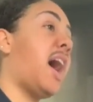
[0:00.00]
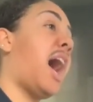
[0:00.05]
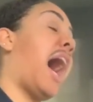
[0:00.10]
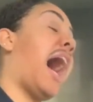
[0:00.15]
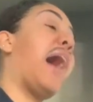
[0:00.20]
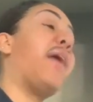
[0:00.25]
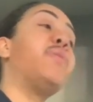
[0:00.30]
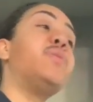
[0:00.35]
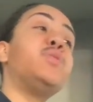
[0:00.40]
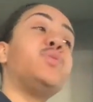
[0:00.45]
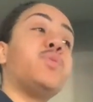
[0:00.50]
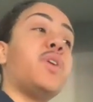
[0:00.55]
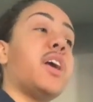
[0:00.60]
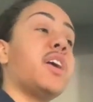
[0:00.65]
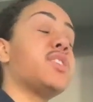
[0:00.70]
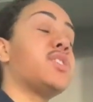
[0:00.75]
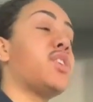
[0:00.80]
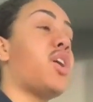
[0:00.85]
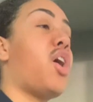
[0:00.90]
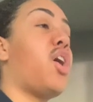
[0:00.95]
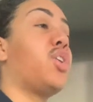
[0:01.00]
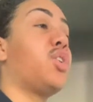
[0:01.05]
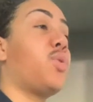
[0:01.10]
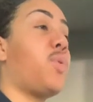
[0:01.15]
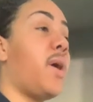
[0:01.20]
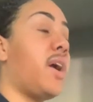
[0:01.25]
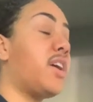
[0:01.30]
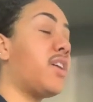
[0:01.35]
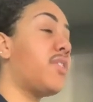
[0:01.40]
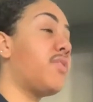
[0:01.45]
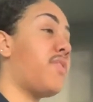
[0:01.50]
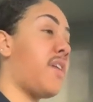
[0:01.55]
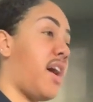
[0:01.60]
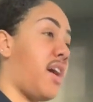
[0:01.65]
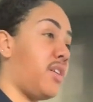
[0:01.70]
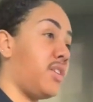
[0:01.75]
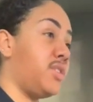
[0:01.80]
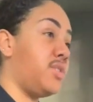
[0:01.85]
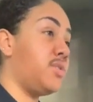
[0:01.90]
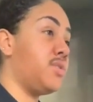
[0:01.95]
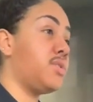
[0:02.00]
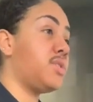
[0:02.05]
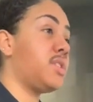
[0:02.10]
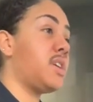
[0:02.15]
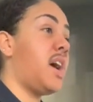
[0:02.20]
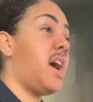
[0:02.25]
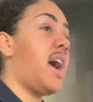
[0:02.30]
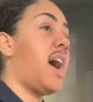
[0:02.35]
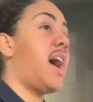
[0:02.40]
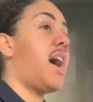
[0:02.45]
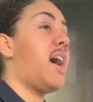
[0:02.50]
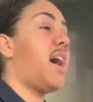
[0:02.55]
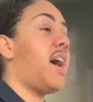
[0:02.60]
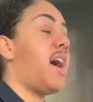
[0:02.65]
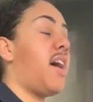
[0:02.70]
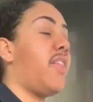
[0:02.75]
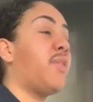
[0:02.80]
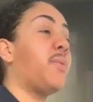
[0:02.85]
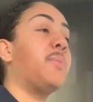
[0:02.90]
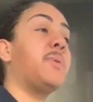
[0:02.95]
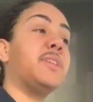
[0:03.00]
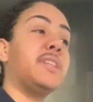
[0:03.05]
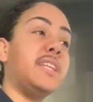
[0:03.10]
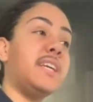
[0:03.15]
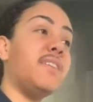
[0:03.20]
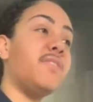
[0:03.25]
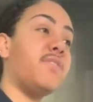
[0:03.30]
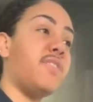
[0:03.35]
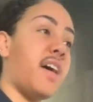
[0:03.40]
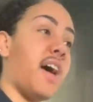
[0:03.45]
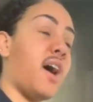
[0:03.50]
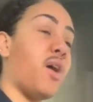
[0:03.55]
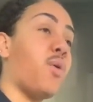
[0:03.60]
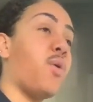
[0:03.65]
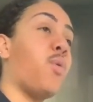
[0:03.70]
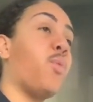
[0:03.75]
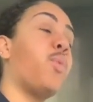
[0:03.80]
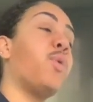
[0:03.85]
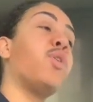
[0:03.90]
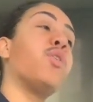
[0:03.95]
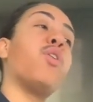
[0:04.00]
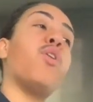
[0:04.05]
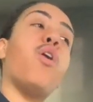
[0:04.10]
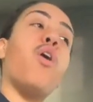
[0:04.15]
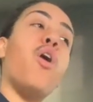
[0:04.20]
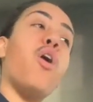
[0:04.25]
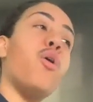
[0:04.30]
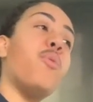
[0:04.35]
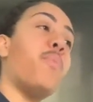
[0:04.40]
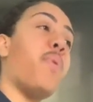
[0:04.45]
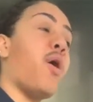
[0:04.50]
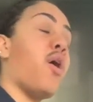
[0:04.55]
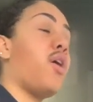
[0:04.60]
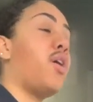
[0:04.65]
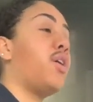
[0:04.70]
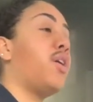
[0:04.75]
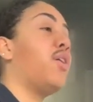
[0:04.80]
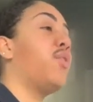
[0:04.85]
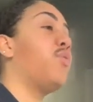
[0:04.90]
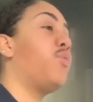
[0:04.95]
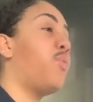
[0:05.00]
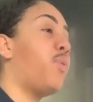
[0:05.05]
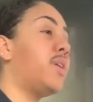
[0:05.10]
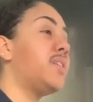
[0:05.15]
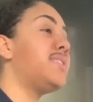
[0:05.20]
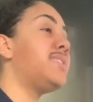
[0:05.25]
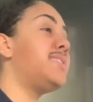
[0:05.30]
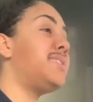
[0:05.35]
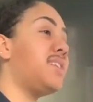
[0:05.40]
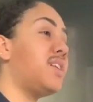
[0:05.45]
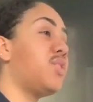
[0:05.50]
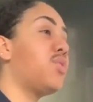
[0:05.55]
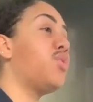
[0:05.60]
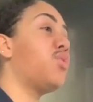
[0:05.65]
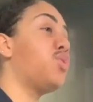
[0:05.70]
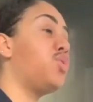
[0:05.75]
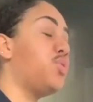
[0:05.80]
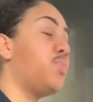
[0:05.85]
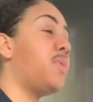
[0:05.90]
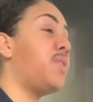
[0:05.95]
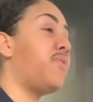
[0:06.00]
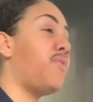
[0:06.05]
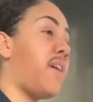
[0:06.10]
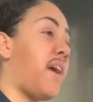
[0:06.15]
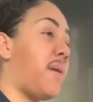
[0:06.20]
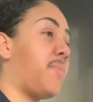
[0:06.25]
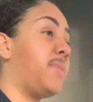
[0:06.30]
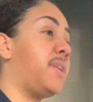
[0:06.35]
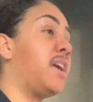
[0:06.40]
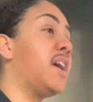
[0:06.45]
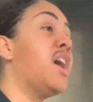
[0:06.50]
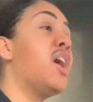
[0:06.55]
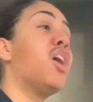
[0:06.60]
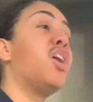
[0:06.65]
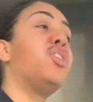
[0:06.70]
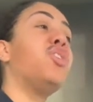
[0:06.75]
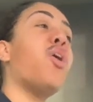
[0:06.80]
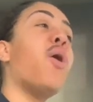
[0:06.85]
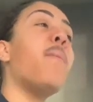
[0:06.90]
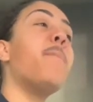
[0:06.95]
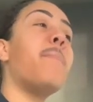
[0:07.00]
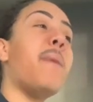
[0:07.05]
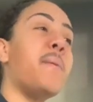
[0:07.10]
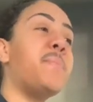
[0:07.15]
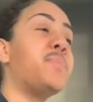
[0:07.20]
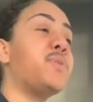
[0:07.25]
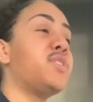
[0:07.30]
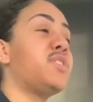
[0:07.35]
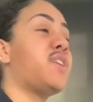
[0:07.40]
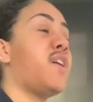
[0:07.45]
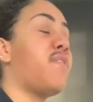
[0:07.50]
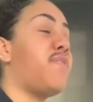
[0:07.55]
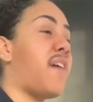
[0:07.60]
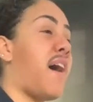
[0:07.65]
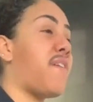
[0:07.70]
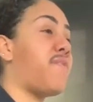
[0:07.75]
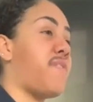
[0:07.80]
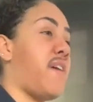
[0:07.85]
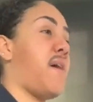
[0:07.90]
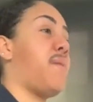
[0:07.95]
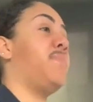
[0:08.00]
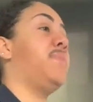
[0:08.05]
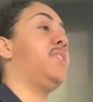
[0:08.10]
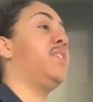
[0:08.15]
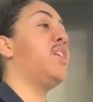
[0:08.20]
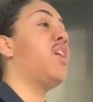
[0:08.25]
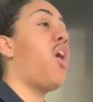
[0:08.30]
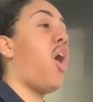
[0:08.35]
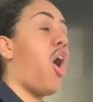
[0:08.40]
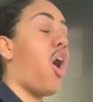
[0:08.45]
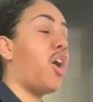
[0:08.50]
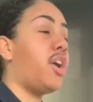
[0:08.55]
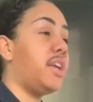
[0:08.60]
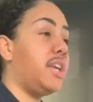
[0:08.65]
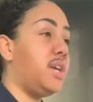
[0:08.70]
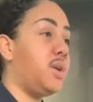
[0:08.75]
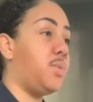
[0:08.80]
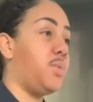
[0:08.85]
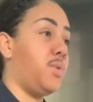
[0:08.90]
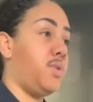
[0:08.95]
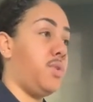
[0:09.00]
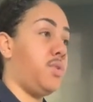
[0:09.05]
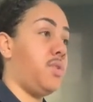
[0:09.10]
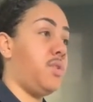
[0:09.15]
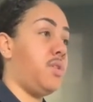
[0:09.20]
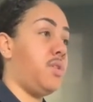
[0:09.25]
I was raised on Quaker values and the belief that we are all part of one single human family, and all members of that family are equal.